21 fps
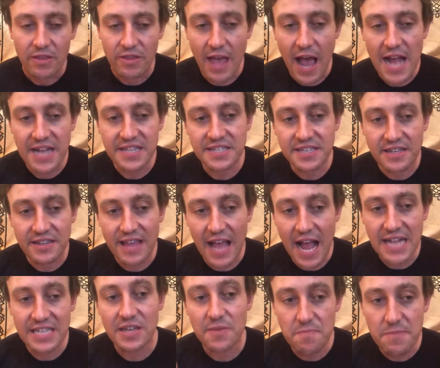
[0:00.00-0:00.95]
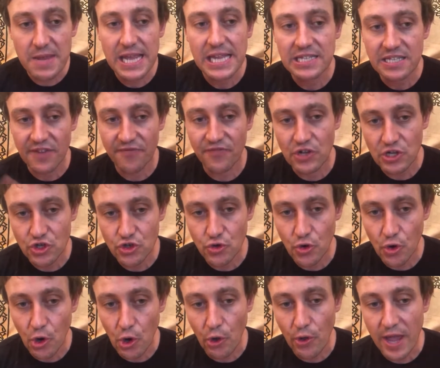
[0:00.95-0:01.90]
That's, that's a means of
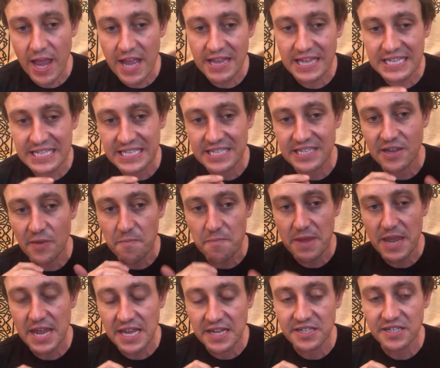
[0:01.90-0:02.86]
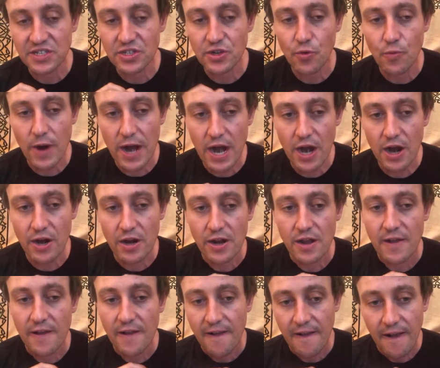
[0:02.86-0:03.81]
control, and this is a means to where
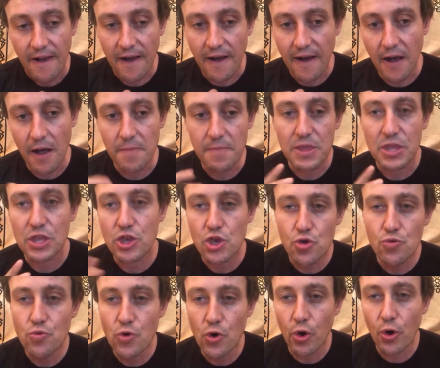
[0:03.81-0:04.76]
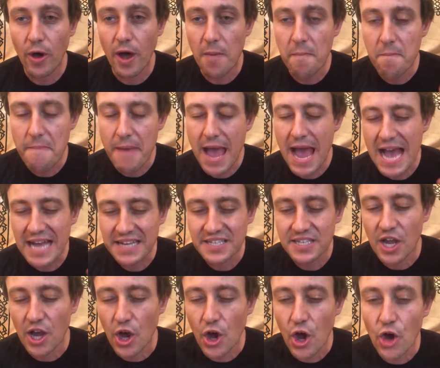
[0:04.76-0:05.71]
um, you will
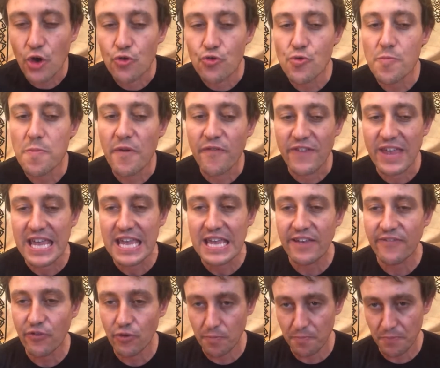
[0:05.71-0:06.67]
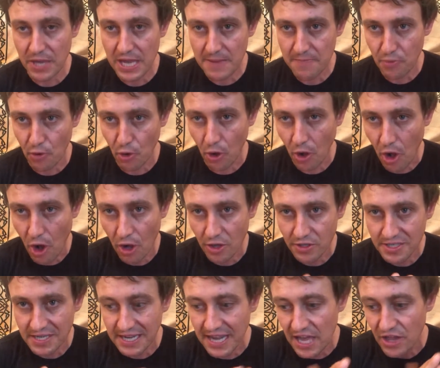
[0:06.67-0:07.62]
amass a group of evil people
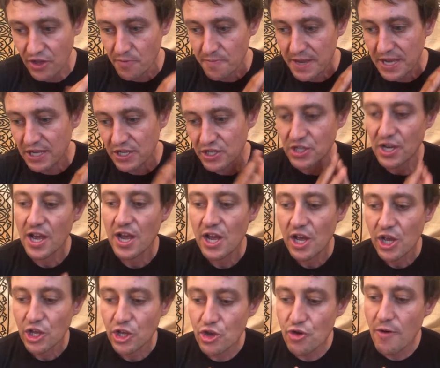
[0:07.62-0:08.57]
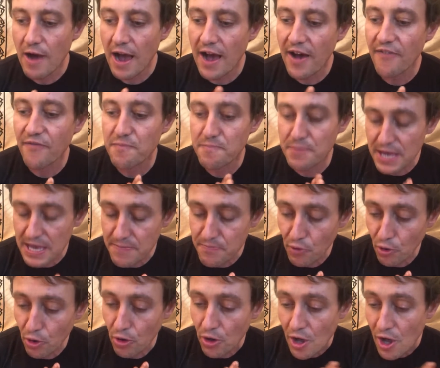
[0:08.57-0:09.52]
altogether because you have
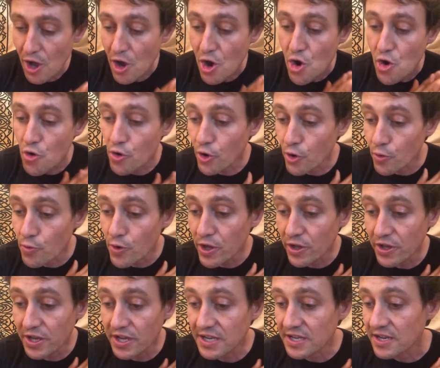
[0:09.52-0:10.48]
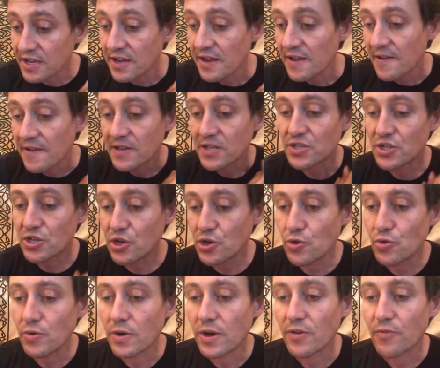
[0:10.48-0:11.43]
people who are willing
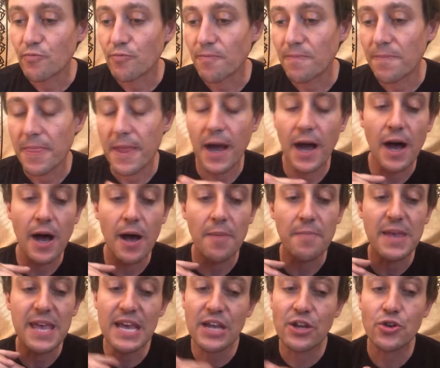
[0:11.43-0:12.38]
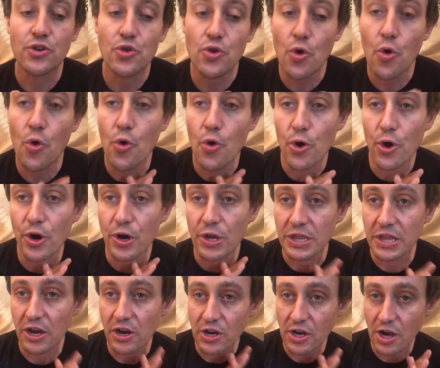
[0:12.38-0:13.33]
to uh, ignore
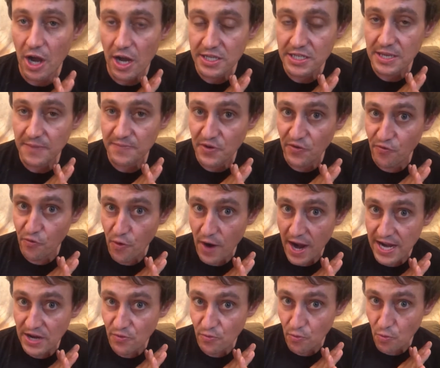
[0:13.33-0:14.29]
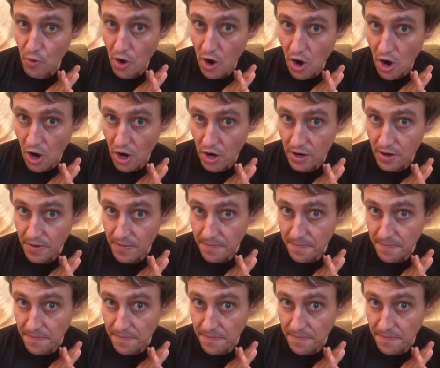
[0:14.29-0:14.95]
their concept of right and wrong